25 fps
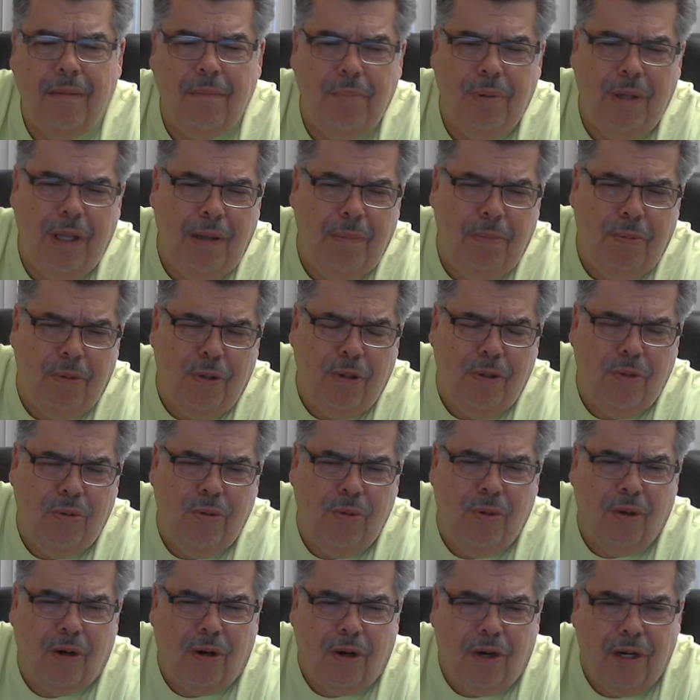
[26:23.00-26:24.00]
people
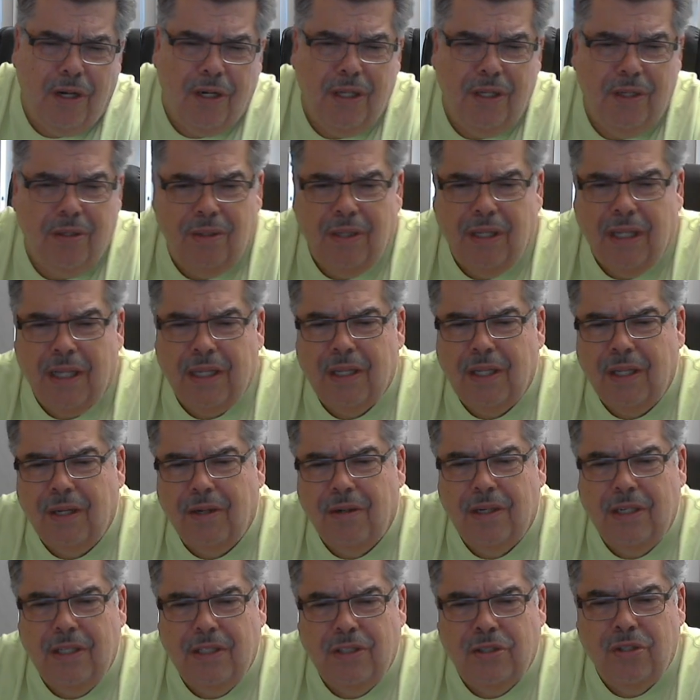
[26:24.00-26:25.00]
who argue that
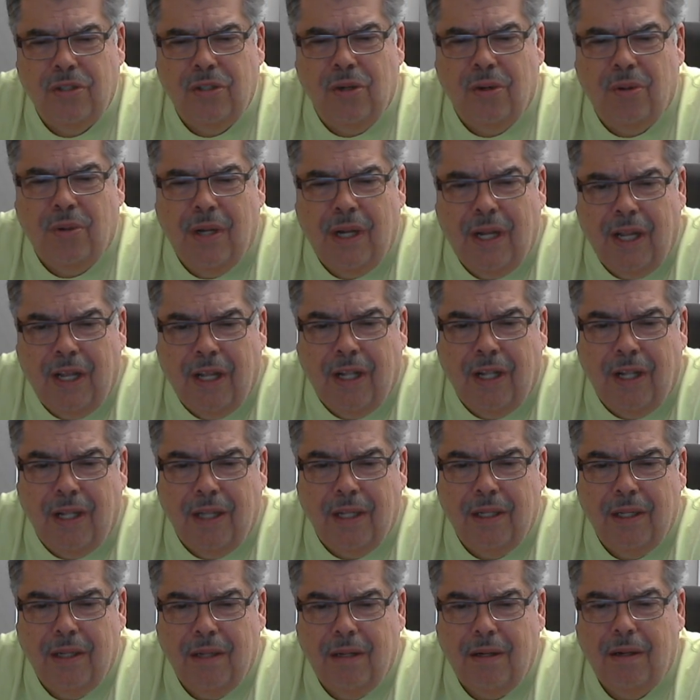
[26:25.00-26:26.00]
there is no
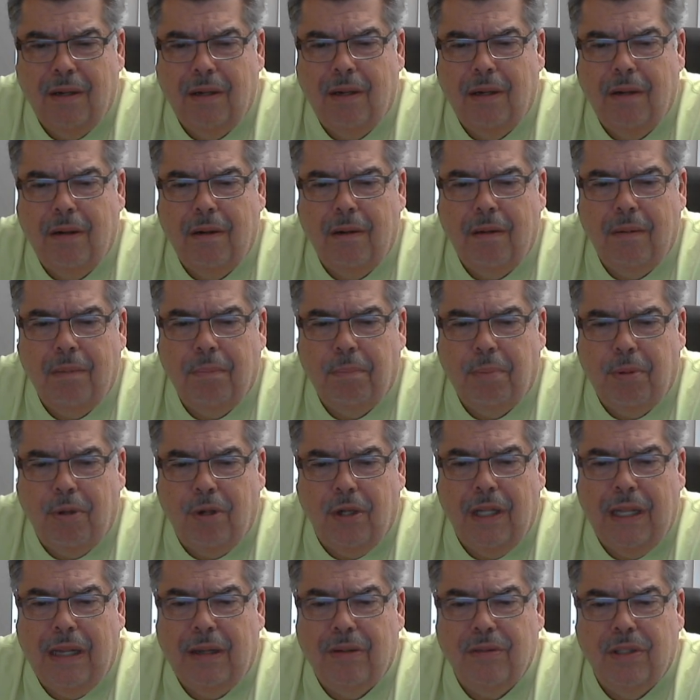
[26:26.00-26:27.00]
hell
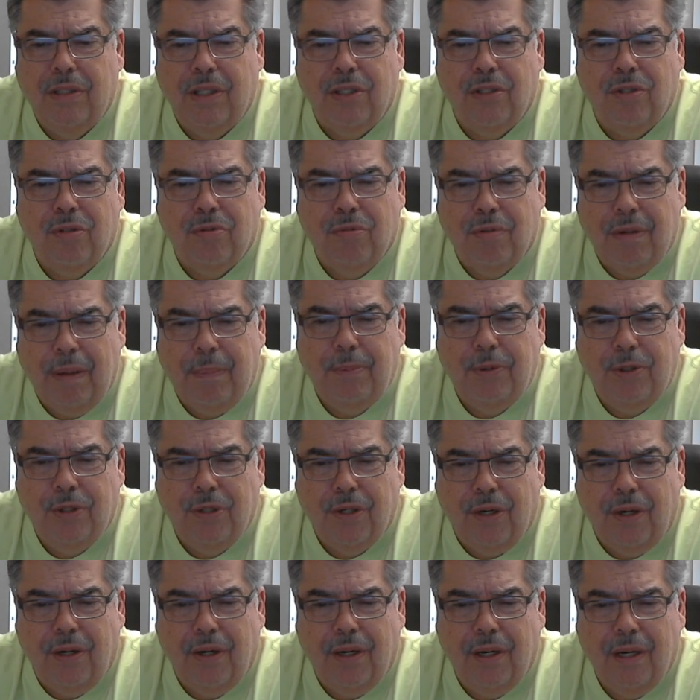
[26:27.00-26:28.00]
pull out the
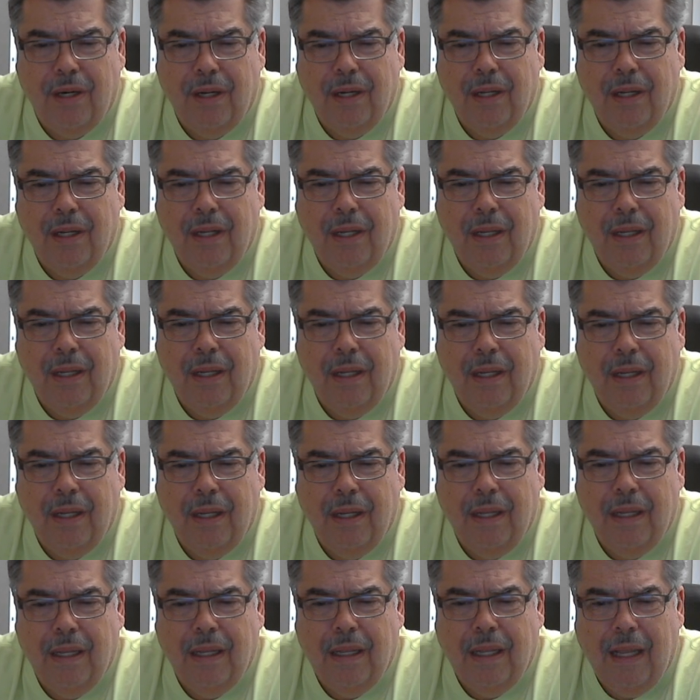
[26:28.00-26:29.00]
scripture
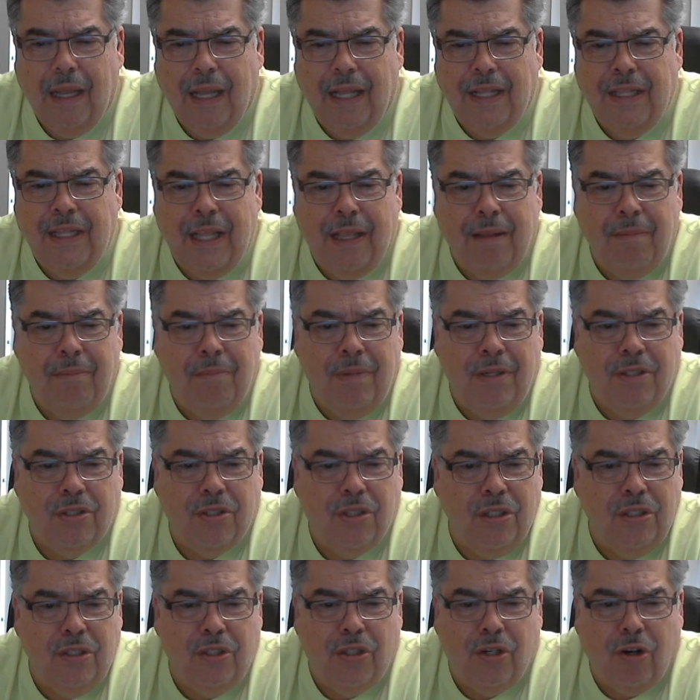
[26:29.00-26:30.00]
and they
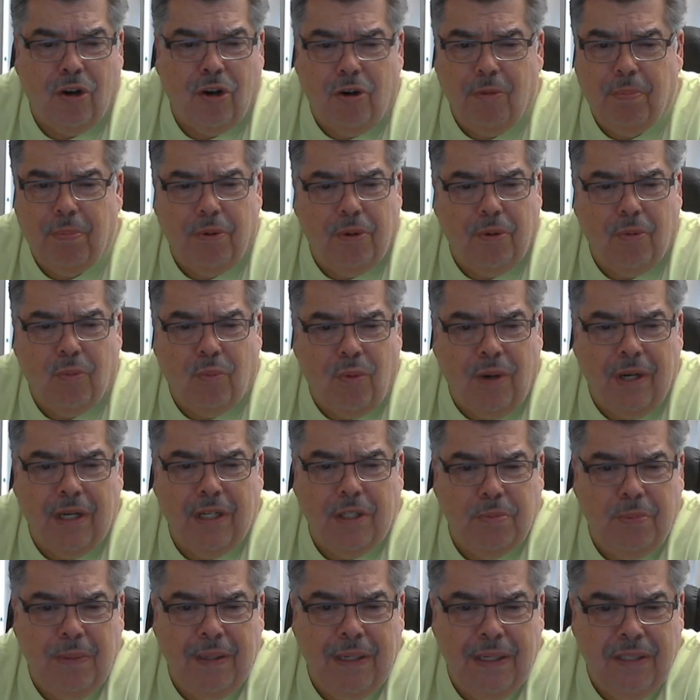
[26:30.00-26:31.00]
misinterpret what's
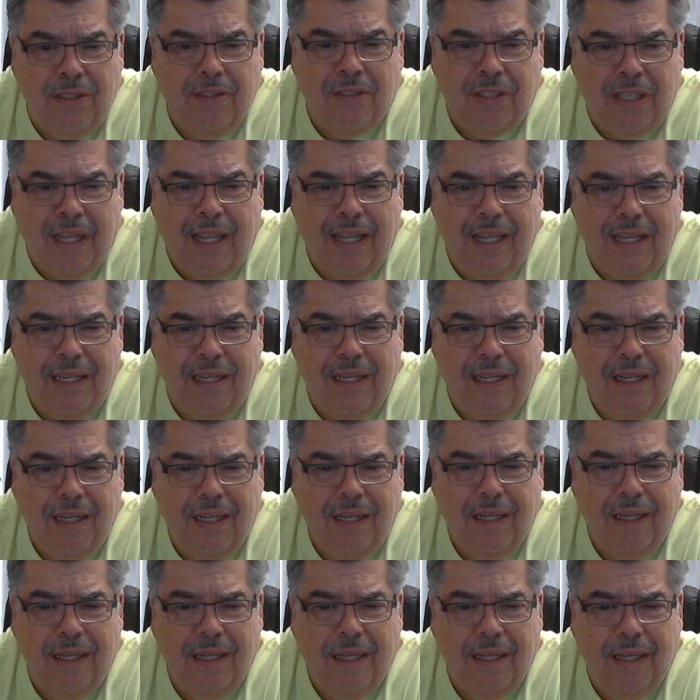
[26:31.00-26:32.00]
being said.
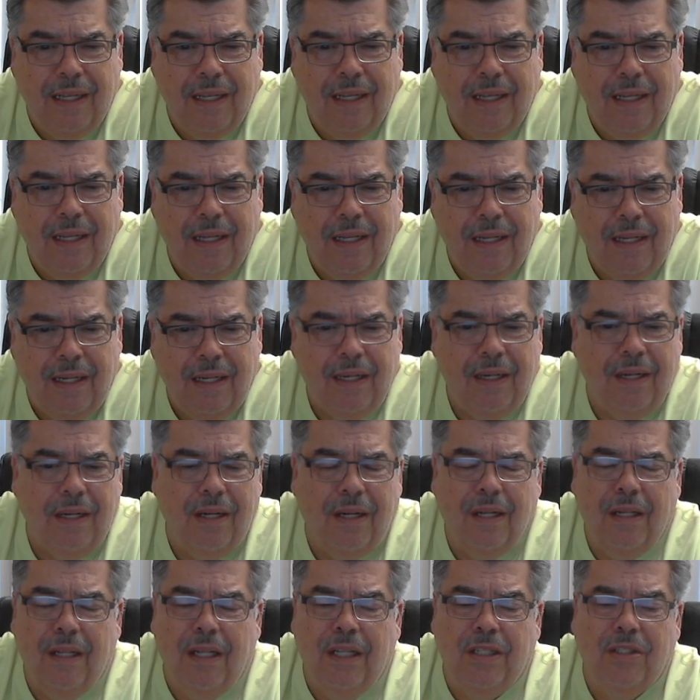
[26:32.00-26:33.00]

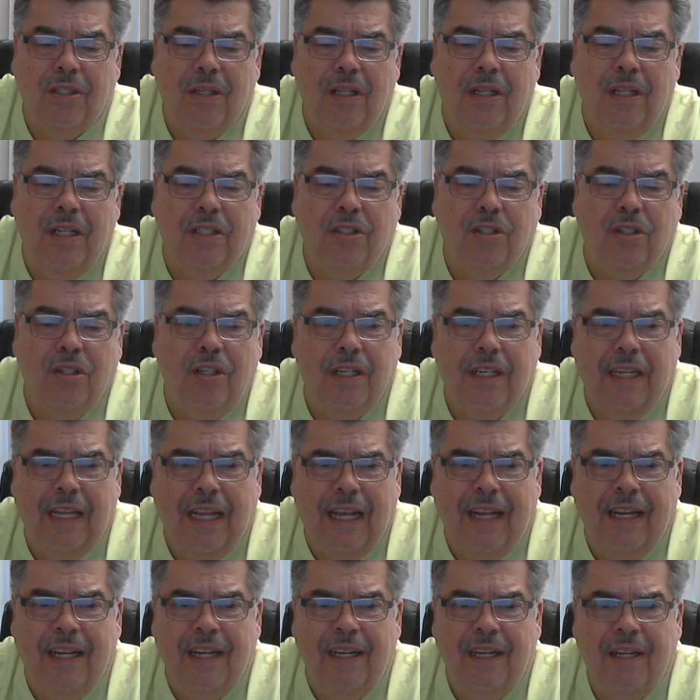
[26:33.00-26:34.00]
Let's let's look
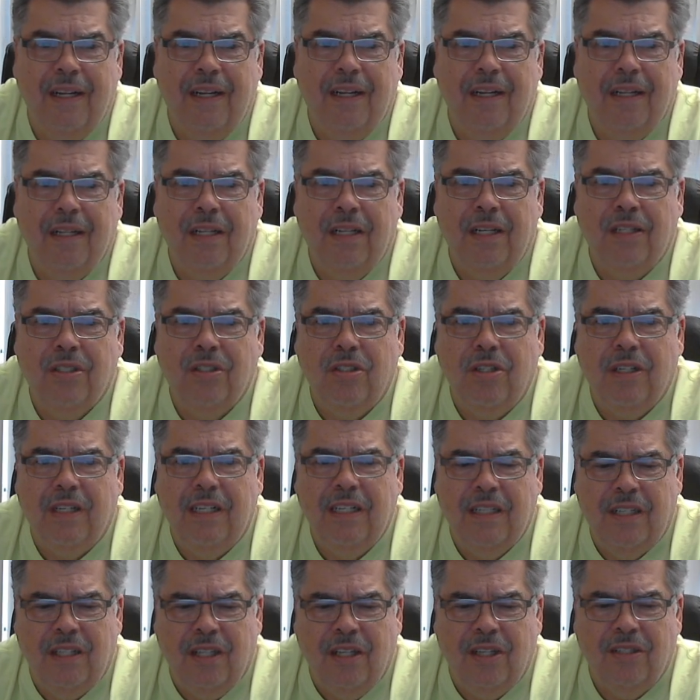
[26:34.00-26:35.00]
at it. Let's look
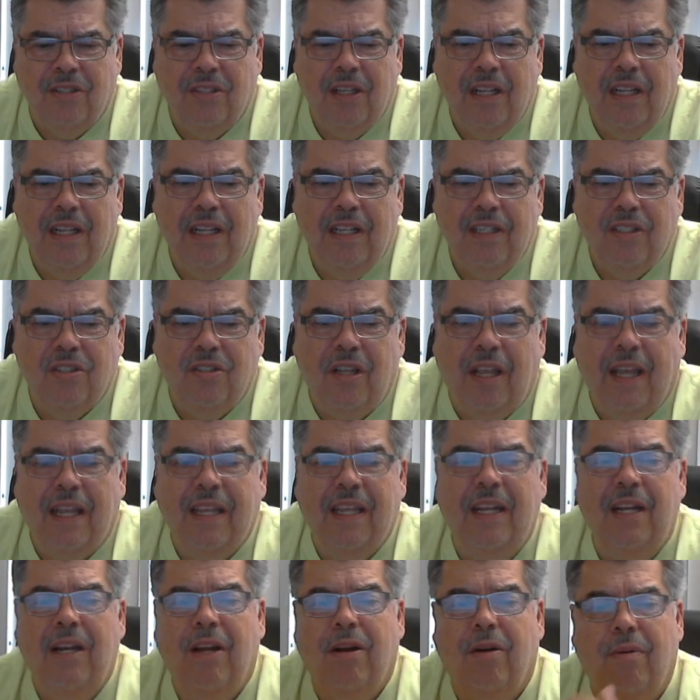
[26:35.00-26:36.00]
at this.
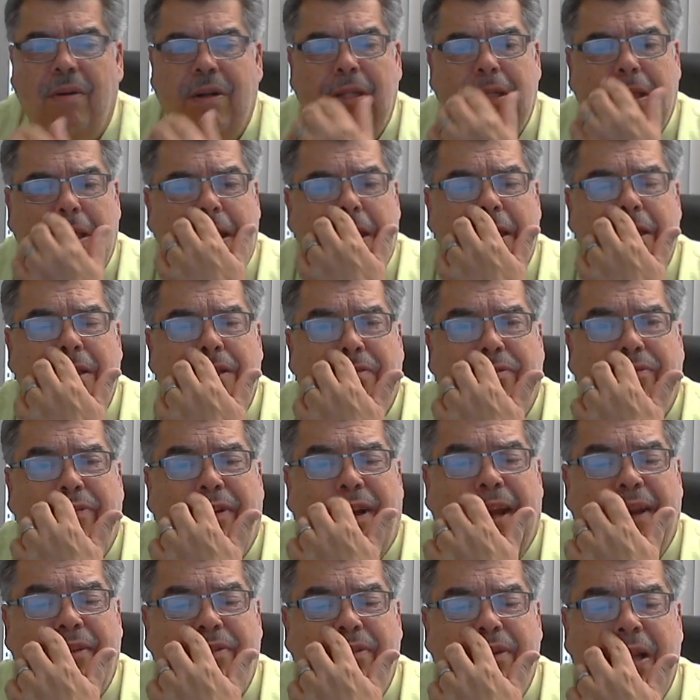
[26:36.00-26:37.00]
2 Corinthians
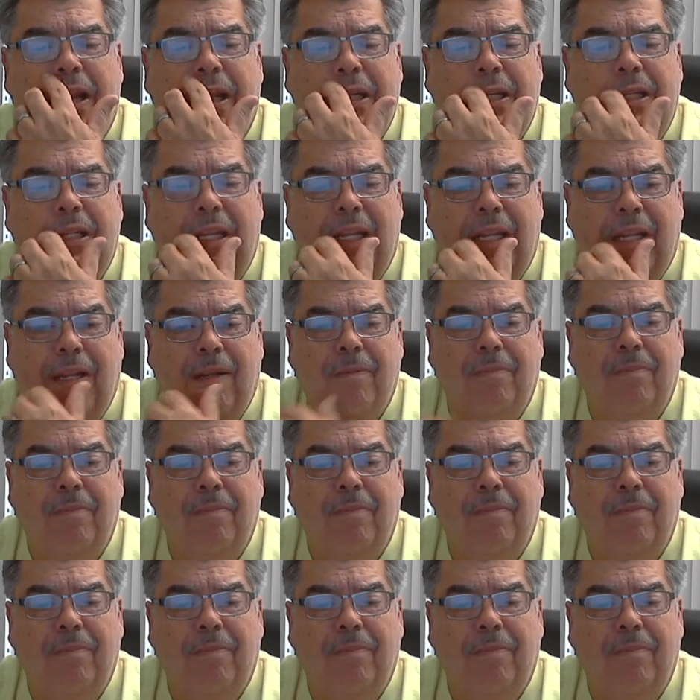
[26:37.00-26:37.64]
5:19.